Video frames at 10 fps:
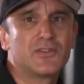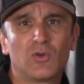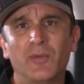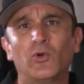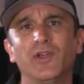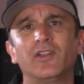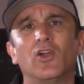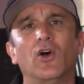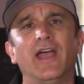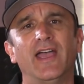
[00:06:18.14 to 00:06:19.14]
So I'm going to
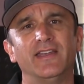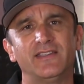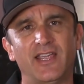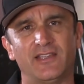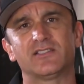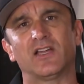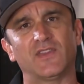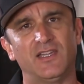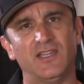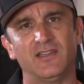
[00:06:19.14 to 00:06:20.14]
go ahead and take this
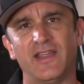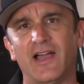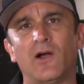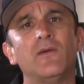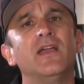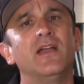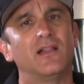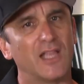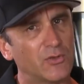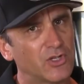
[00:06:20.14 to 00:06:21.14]
off the heat now.
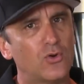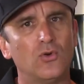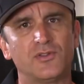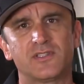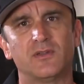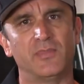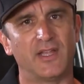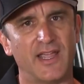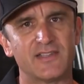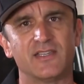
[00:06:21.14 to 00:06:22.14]
Allow it to cool just a
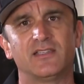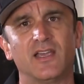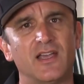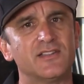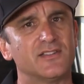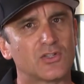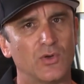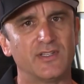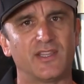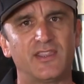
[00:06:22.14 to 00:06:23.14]
bit. As it does, it's
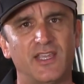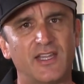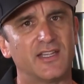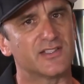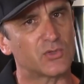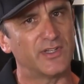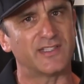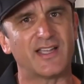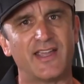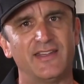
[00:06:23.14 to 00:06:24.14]
going to thicken, it's going
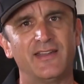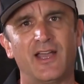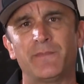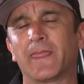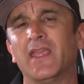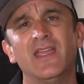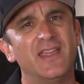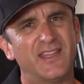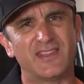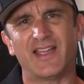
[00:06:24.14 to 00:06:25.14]
to tighten up,
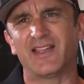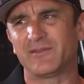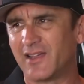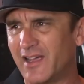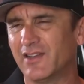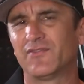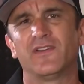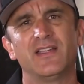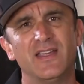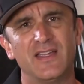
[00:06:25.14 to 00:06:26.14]
get that kind
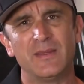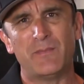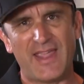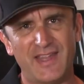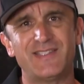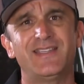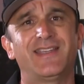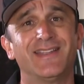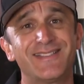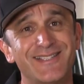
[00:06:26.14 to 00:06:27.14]
of pasty
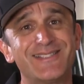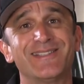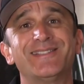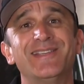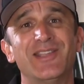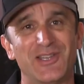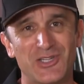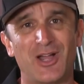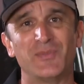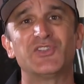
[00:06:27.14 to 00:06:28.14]
consistency
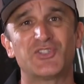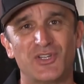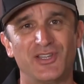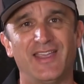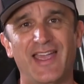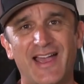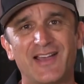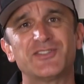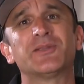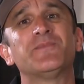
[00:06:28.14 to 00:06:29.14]
that Tommy's chili
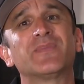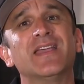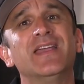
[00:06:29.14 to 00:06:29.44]
has.